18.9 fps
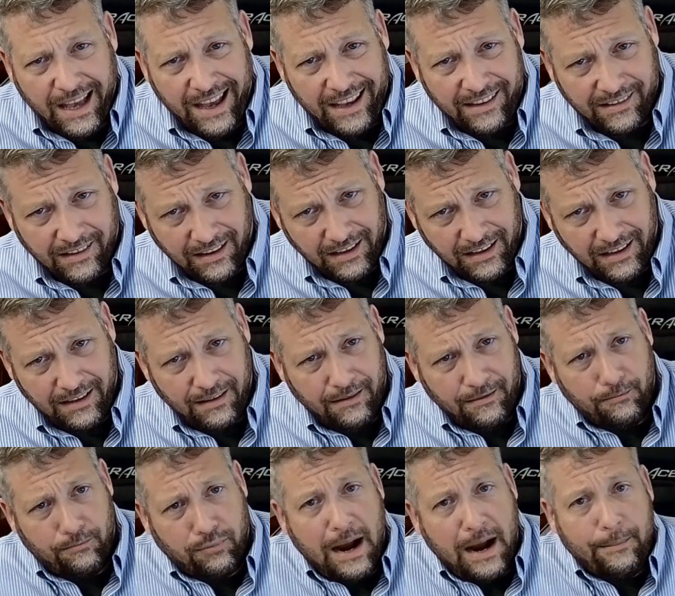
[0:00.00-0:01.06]
as a
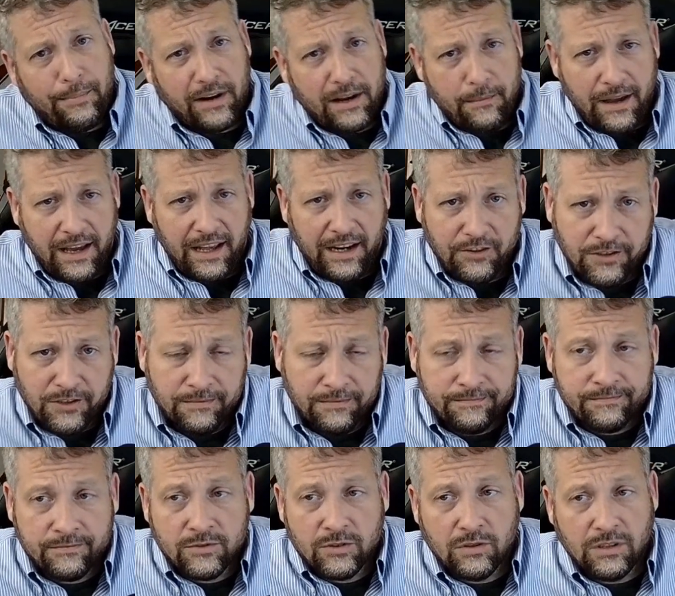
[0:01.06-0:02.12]
property manager,
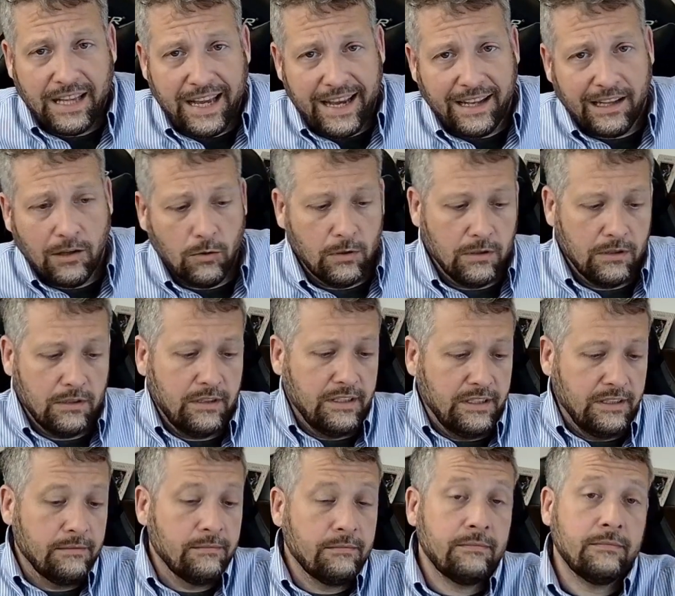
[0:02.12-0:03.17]
a landlord,
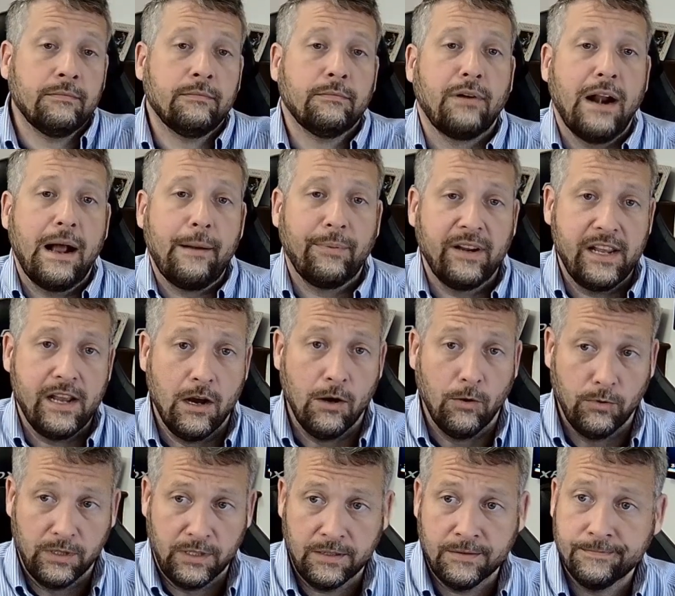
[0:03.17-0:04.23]
a property
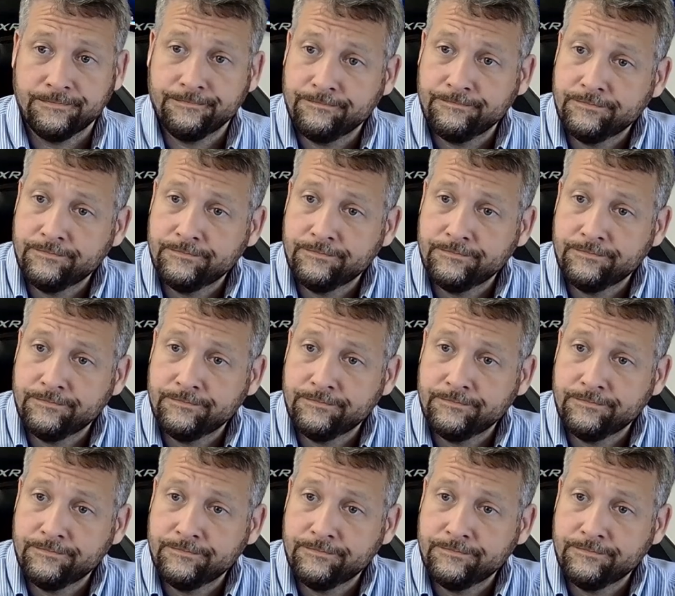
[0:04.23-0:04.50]
owner,